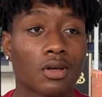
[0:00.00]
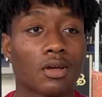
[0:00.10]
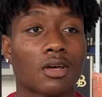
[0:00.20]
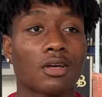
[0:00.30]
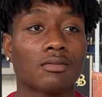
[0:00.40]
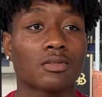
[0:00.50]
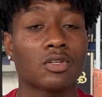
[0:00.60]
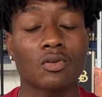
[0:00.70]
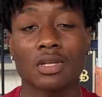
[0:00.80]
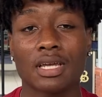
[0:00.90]

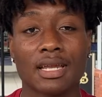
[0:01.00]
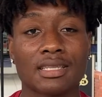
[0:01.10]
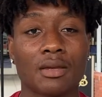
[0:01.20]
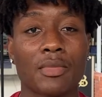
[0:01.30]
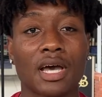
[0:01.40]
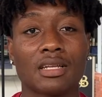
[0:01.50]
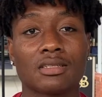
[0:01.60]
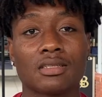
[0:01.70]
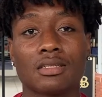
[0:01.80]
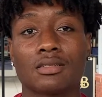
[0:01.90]
looking at their balance
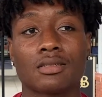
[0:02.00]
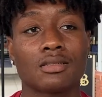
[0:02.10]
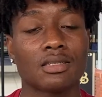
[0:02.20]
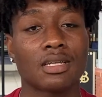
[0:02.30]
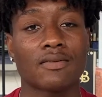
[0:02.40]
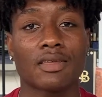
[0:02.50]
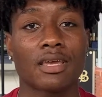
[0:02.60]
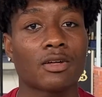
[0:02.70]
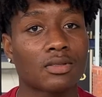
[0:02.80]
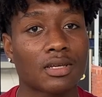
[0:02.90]
sheets to seeing if they're
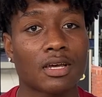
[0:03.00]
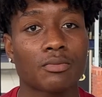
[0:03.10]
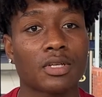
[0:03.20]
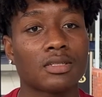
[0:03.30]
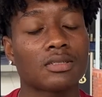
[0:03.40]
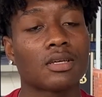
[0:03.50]
healthy companies,